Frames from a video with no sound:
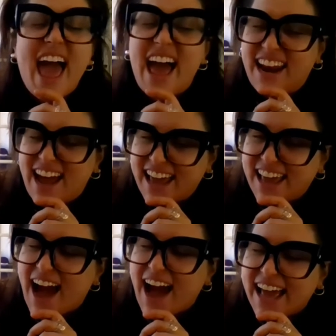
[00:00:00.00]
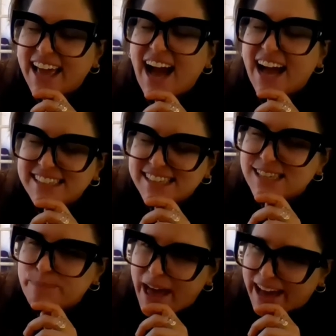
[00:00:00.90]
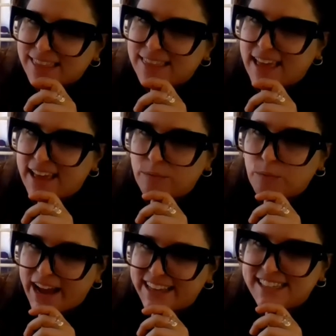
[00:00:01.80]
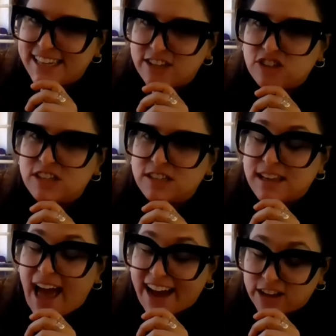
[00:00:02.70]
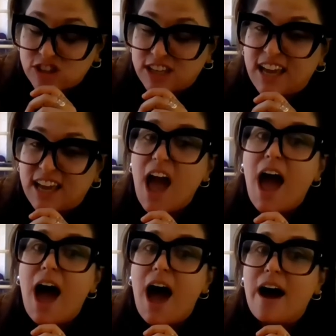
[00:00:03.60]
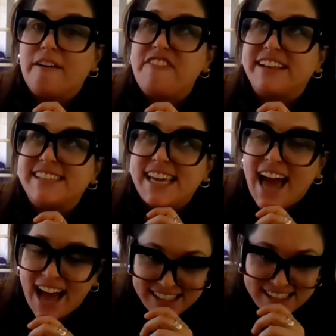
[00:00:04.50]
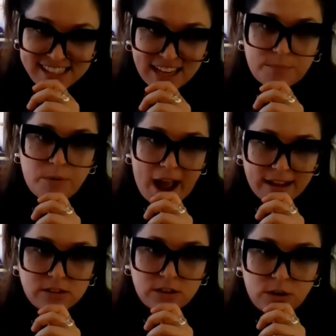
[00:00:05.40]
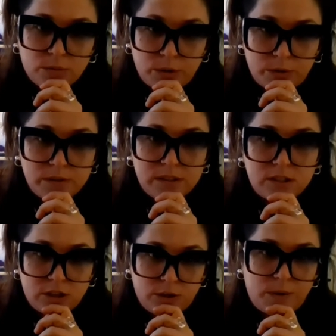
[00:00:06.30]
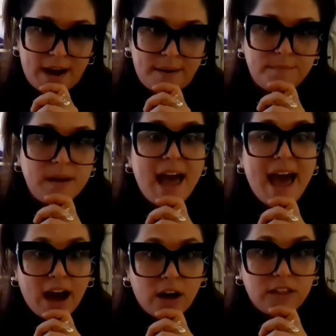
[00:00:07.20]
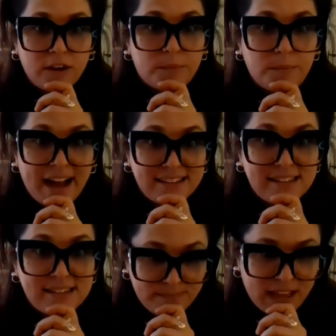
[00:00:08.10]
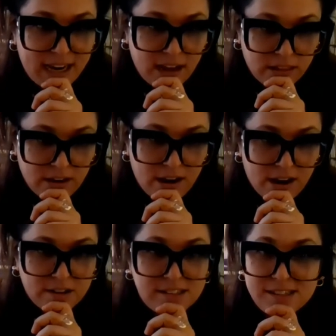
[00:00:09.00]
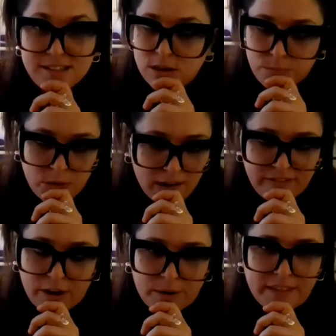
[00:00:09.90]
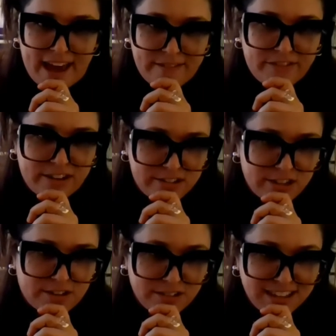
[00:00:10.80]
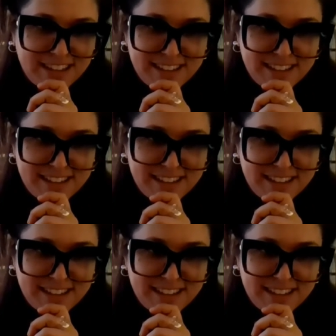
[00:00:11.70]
And I suspect that YTeach is actually a fantastic practical route to healthier minds and healthier hearts. So bravo on that front too.